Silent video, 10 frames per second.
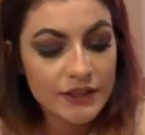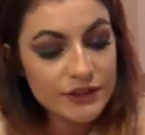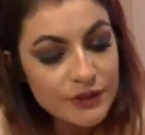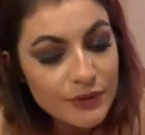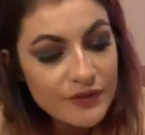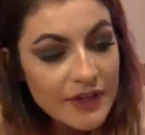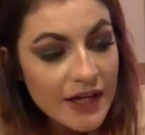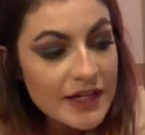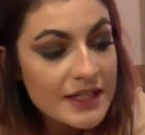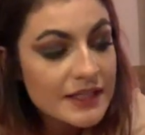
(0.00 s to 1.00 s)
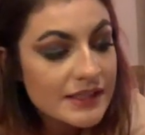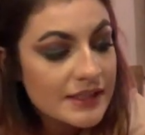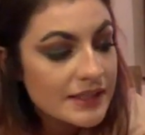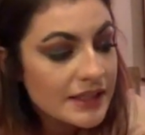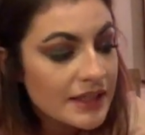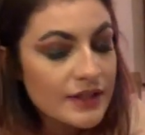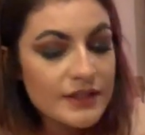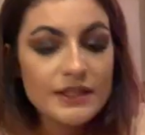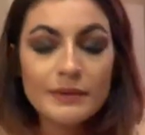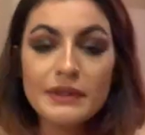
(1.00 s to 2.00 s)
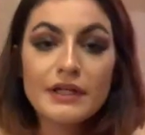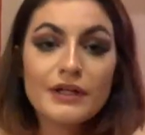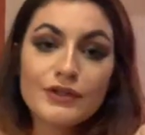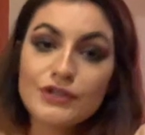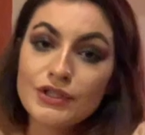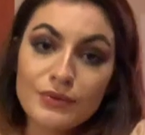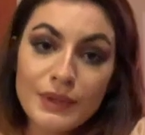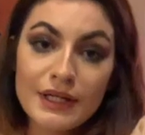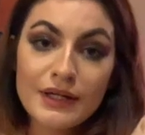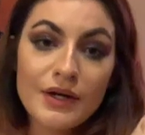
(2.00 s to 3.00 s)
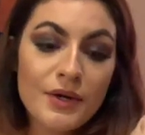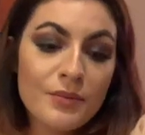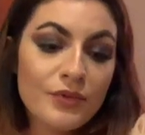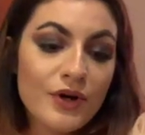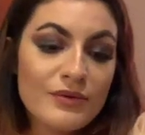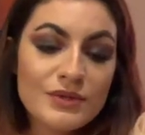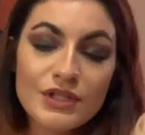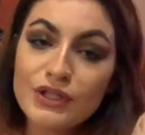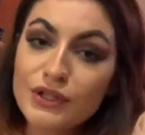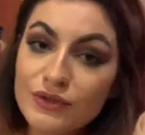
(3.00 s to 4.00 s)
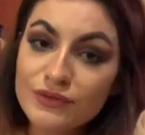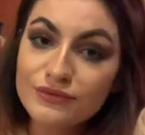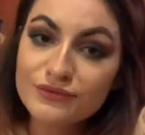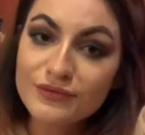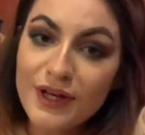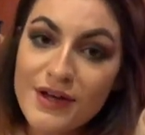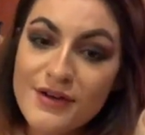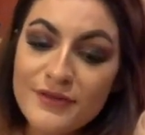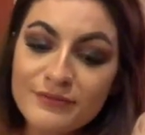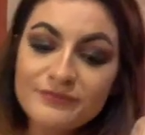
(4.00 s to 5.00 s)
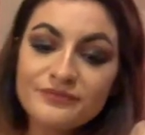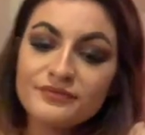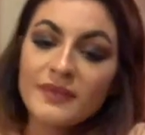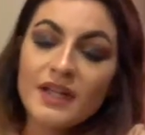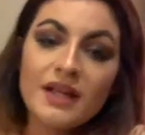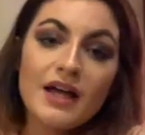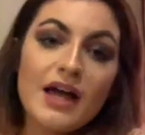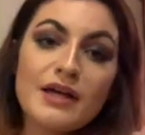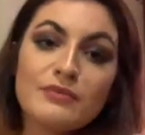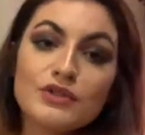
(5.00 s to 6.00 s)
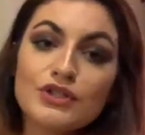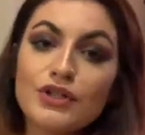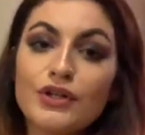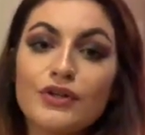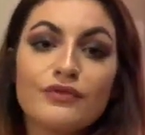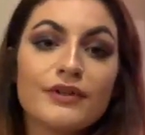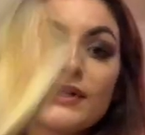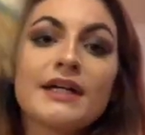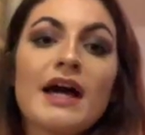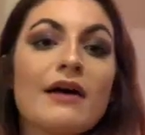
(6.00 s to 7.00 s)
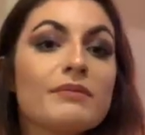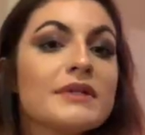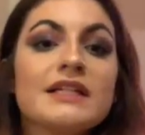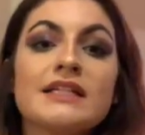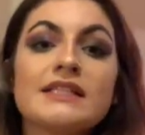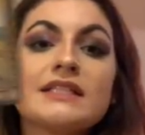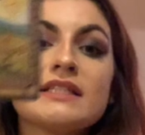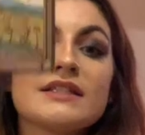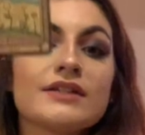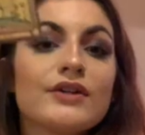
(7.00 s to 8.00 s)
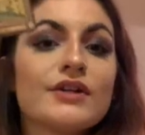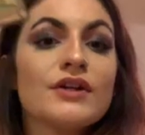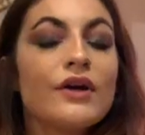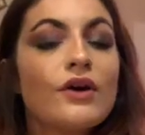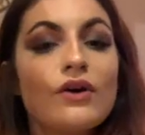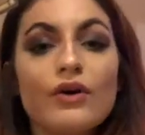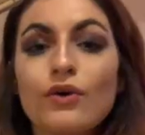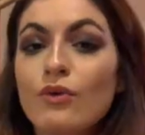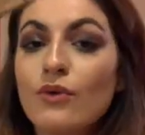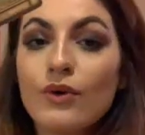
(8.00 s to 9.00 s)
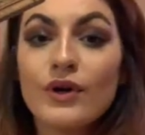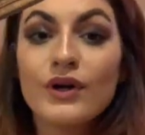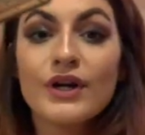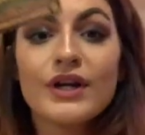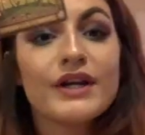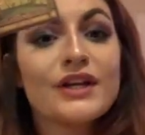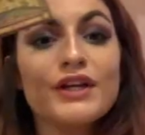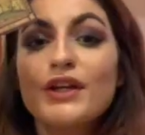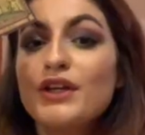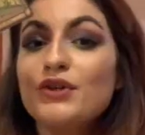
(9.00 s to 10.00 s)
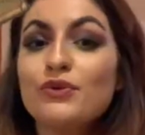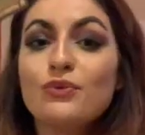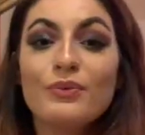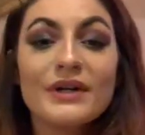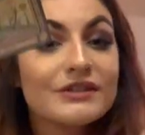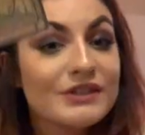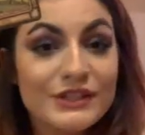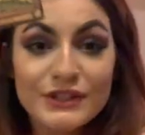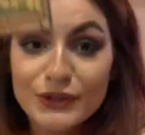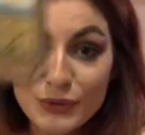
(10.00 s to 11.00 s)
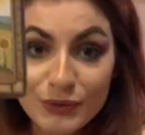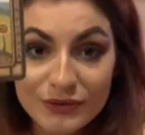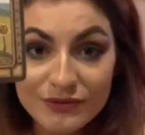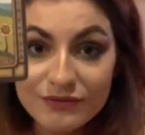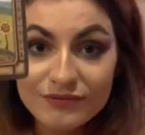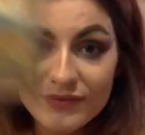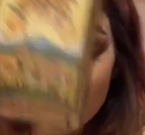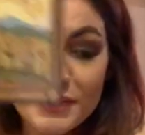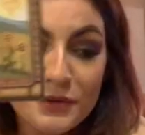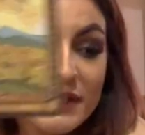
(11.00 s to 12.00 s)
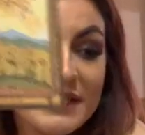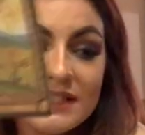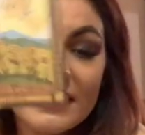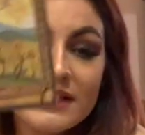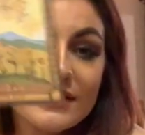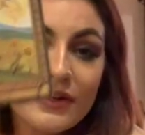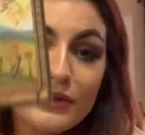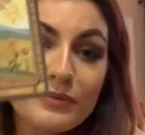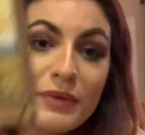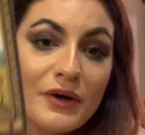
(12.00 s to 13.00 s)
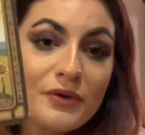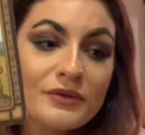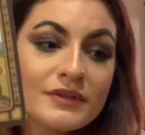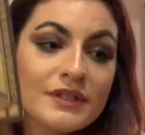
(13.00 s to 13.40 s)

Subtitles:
So if that is something that you're doing, props to you. I'm sure you're feeling happiness, or you will soon. That's what the sun is all about.